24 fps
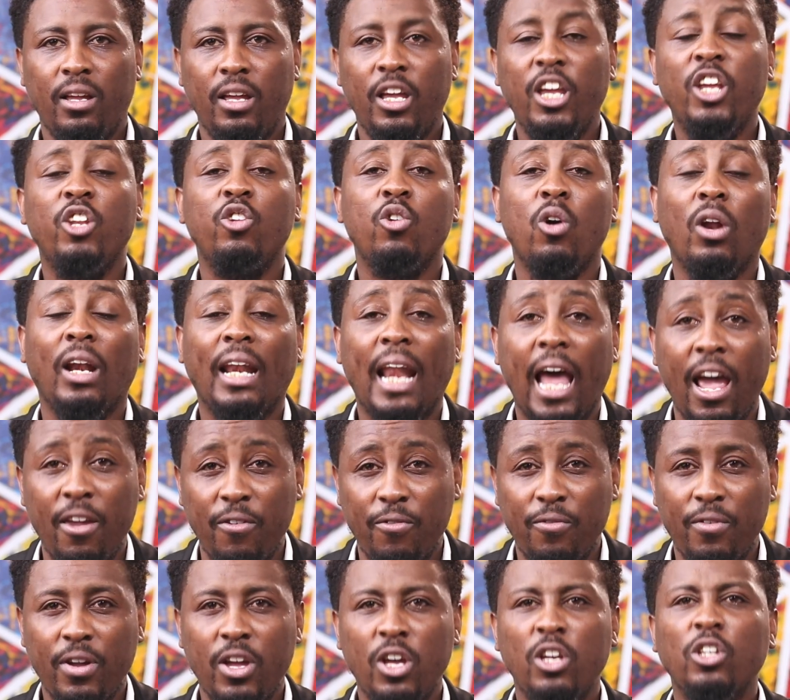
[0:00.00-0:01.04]
in your
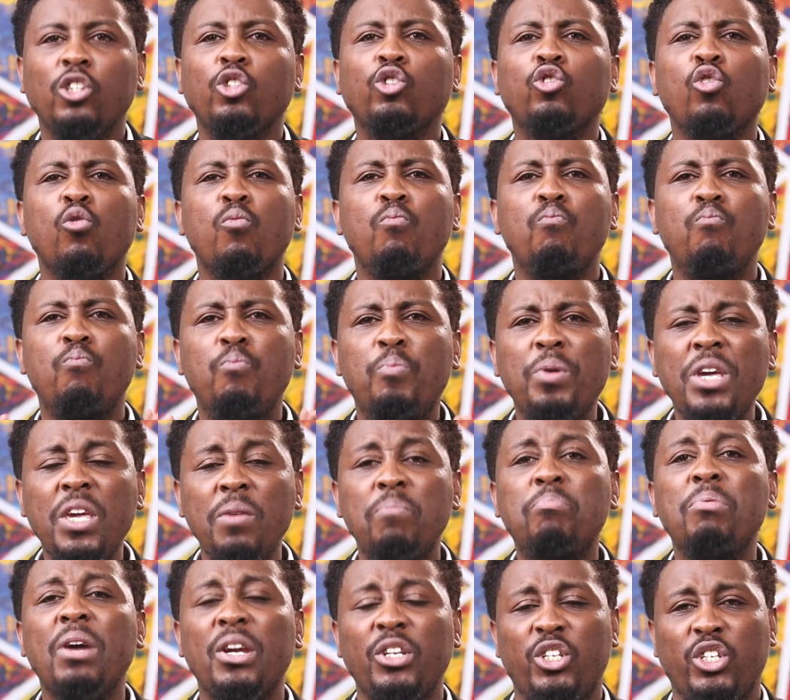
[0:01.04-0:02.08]
life. So be
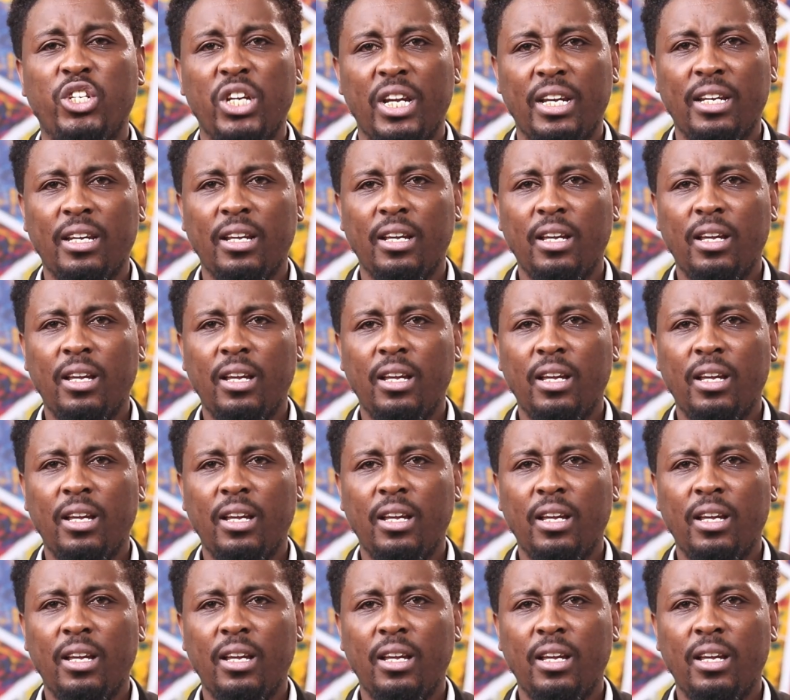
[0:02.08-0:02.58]
patient